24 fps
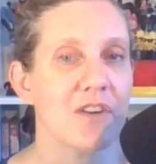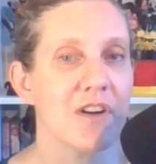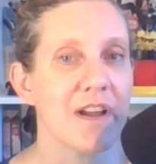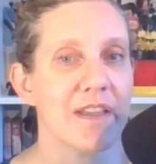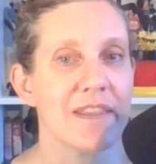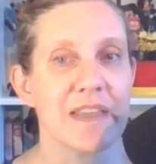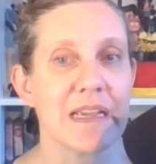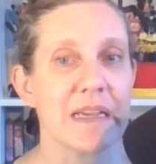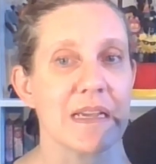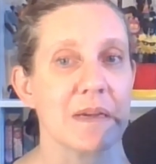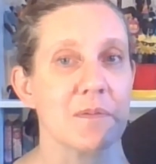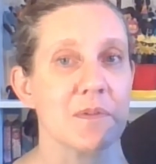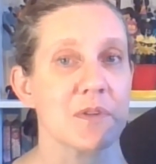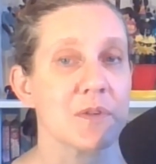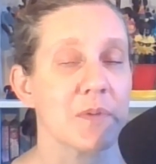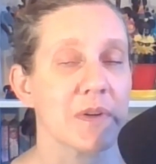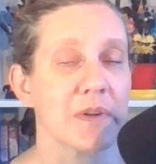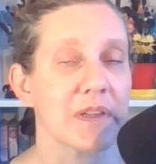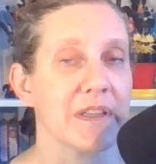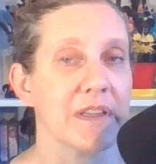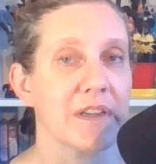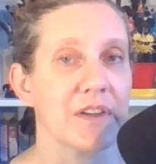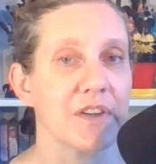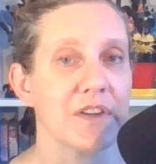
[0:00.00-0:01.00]
I think it was
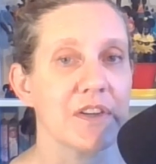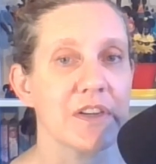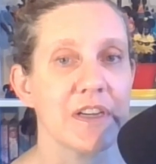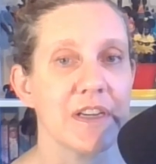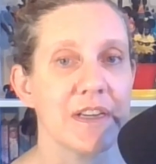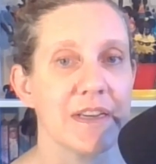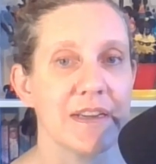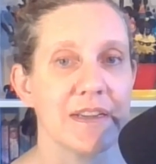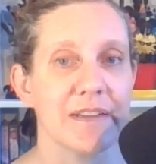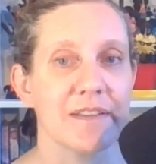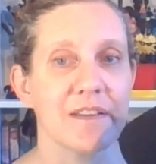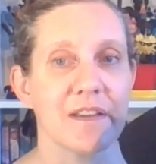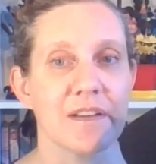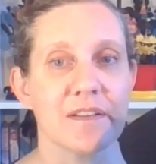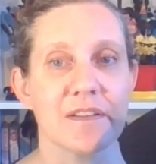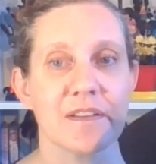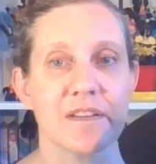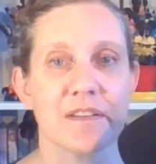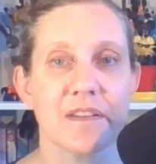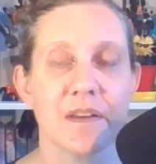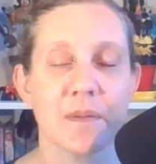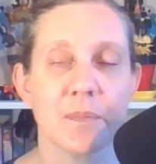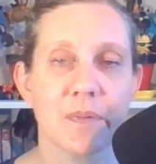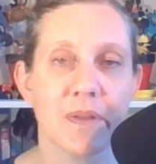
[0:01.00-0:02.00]
really good. It's on
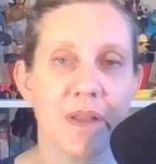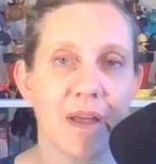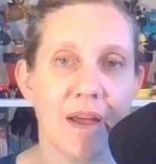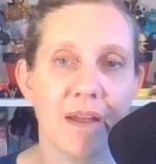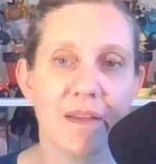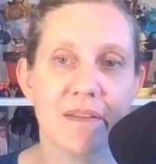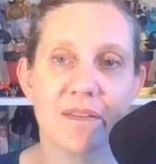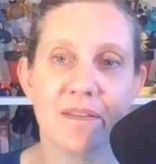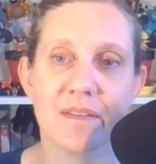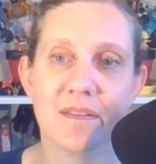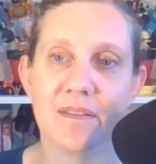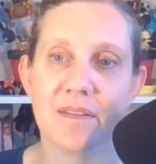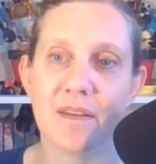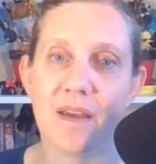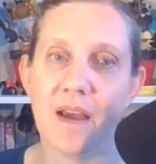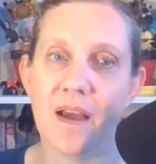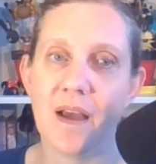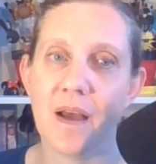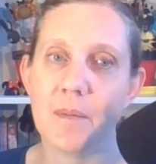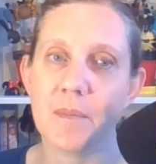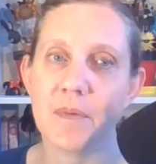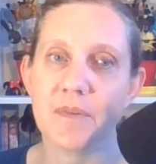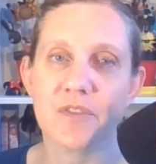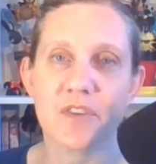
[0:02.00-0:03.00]
Disney Plus.
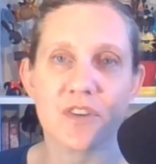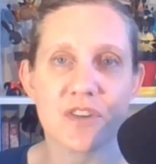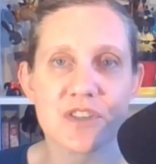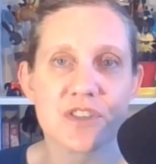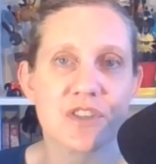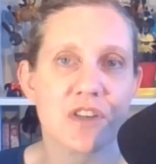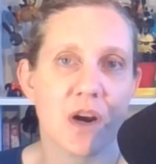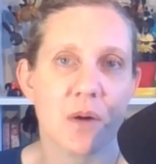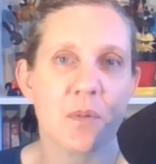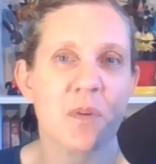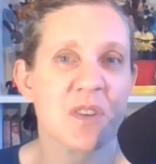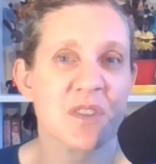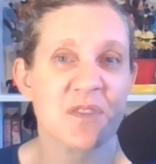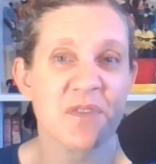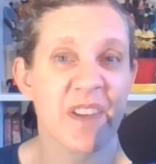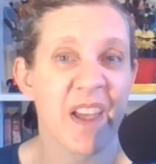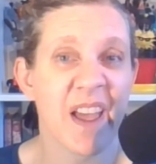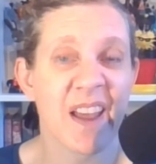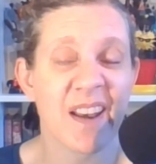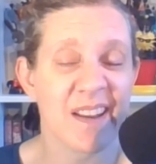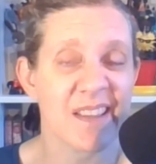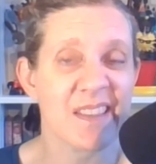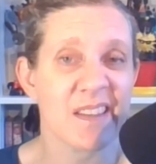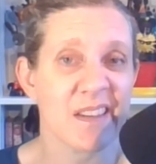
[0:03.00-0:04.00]
If you're a Star Wars
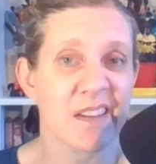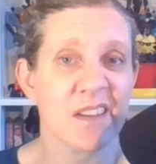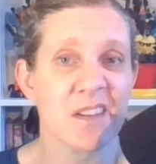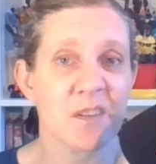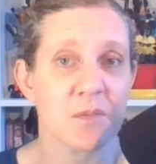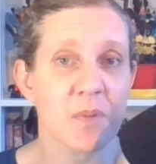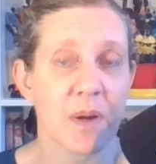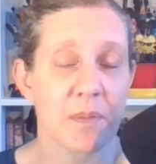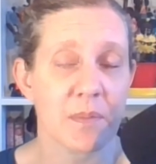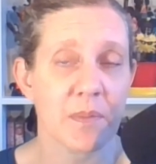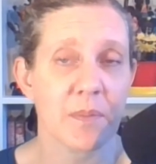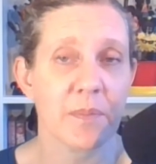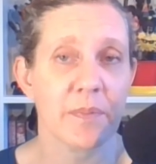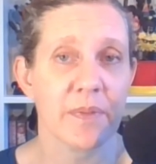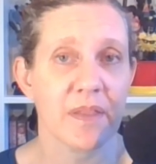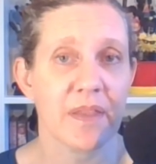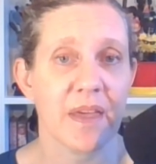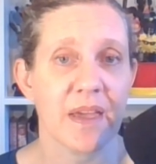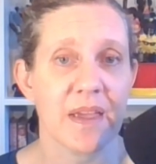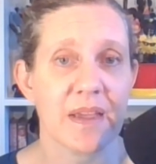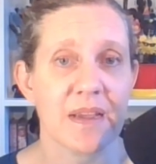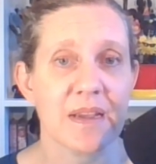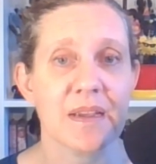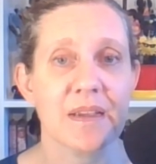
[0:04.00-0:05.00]
fan, I think you'd probably
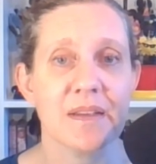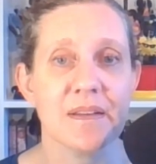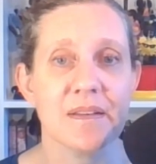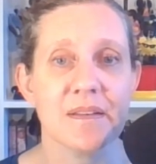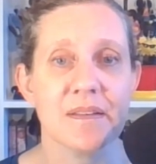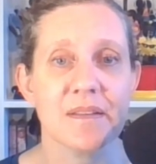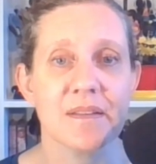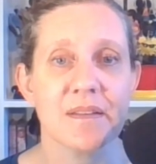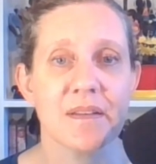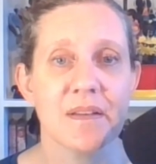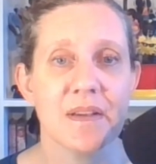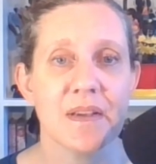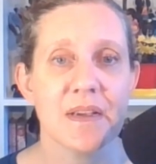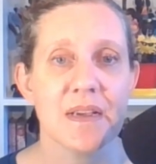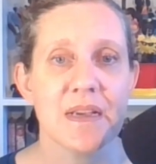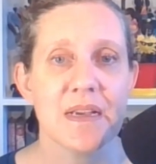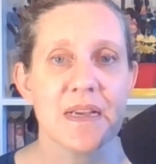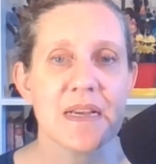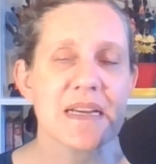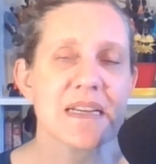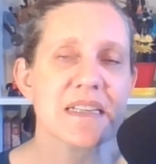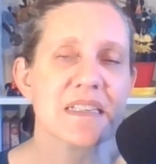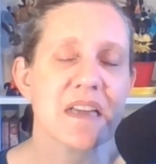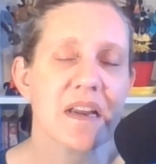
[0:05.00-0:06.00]
like it.
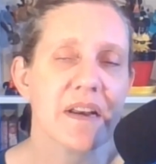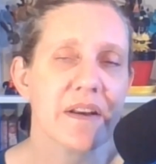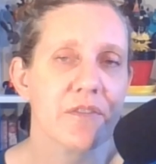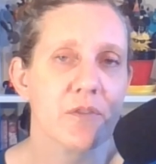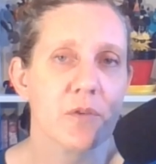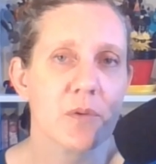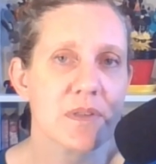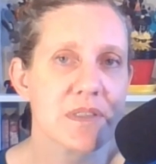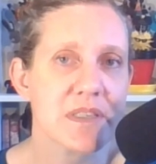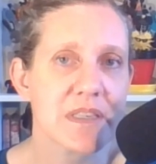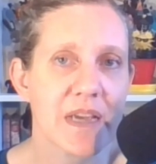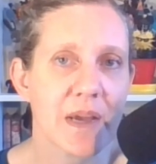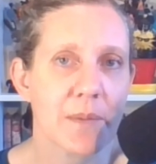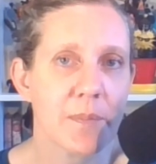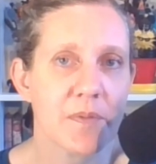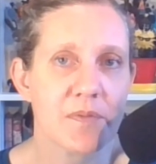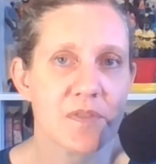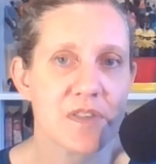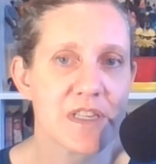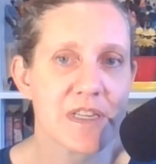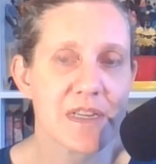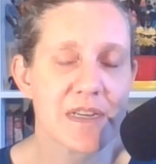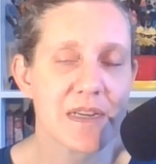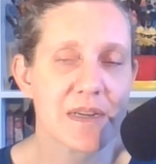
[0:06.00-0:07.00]
It's not everyone's cup of
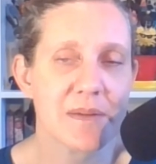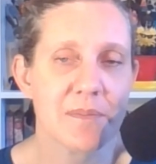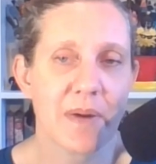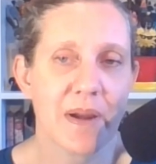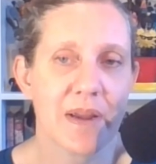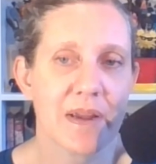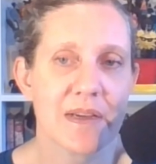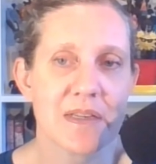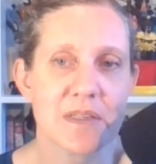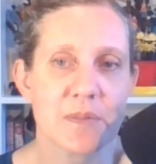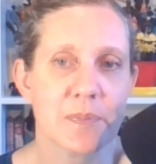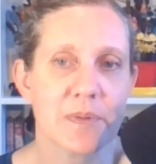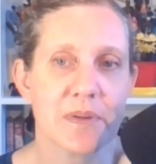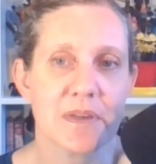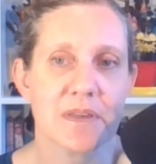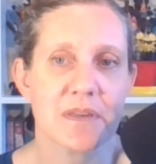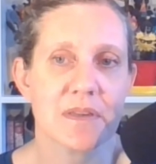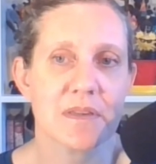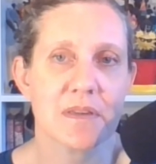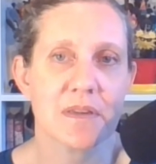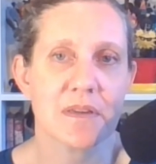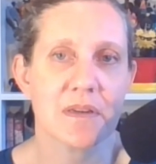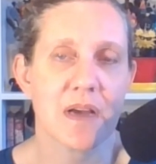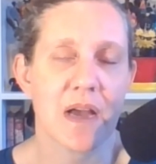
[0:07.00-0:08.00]
tea. My
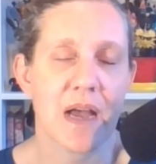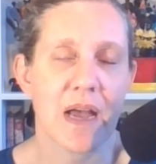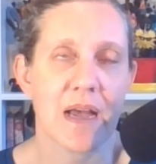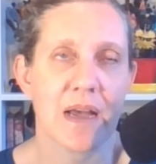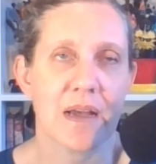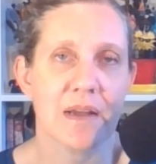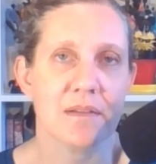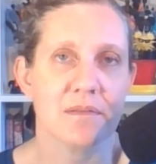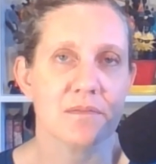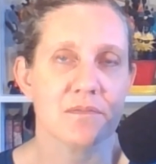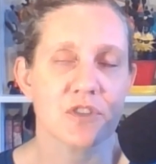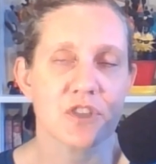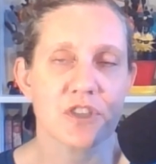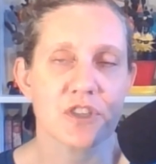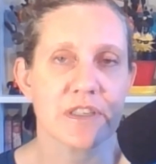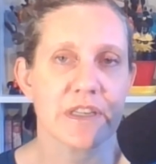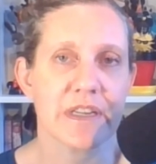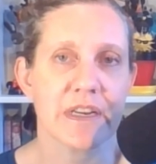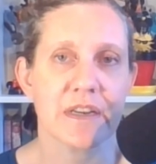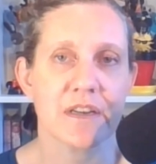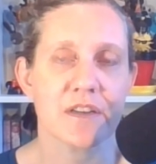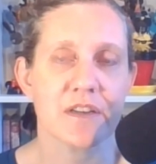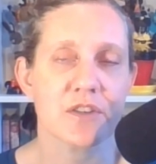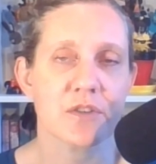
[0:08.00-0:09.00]
husband couldn't
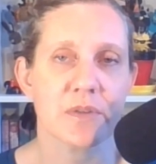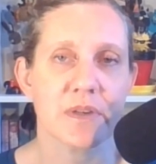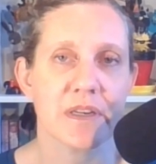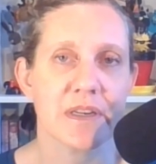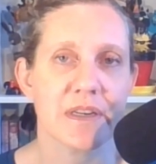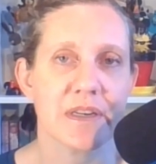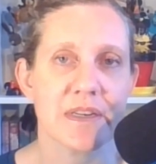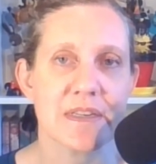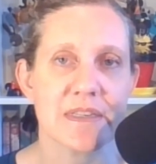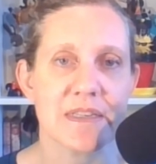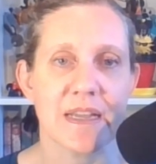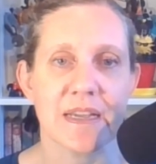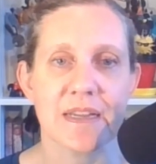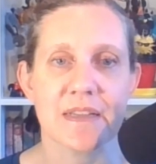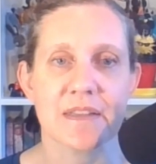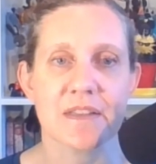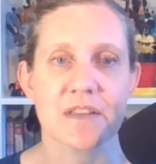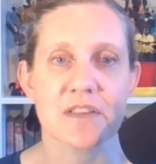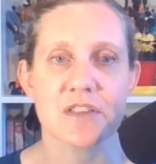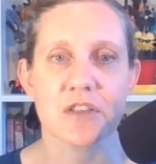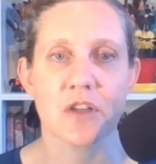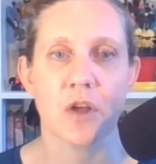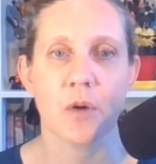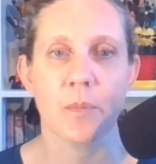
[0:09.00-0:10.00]
get into it. He didn't like the
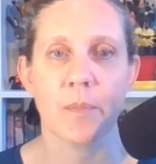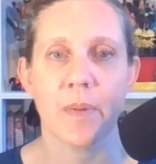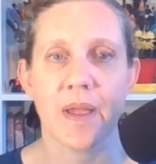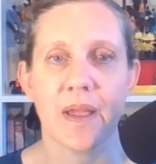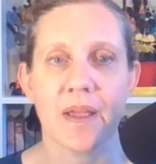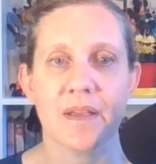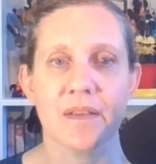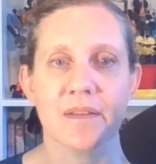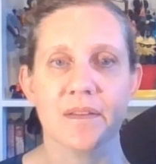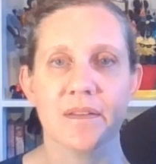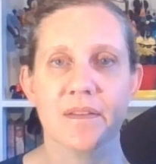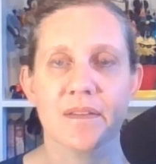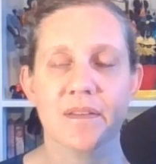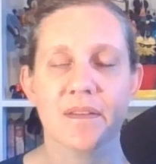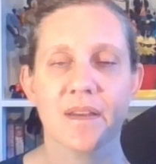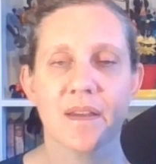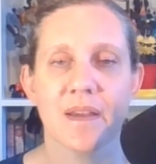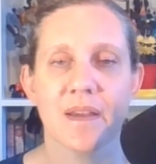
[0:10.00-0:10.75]
slow pace.